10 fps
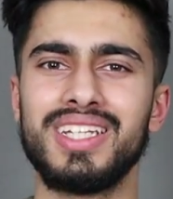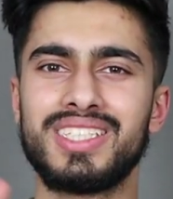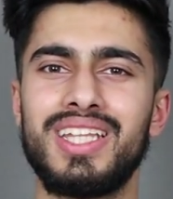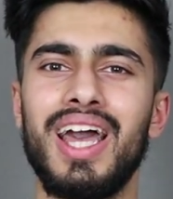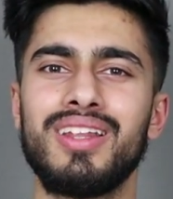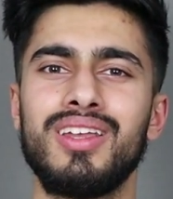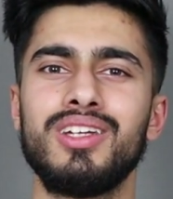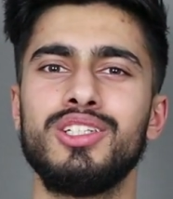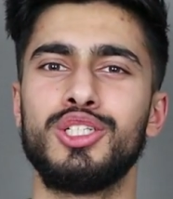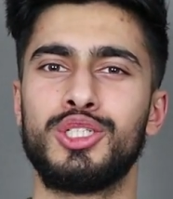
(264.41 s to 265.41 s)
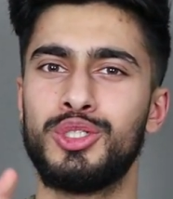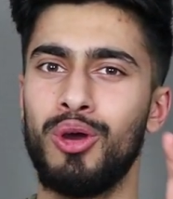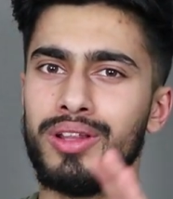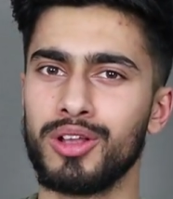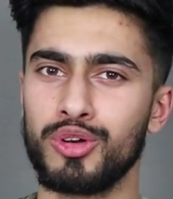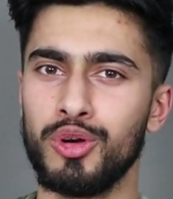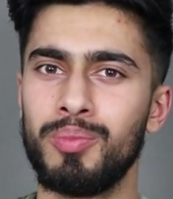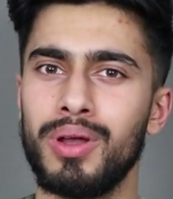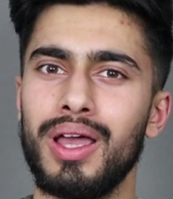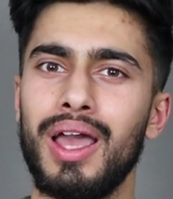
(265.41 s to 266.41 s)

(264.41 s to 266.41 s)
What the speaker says: Instead, just join the group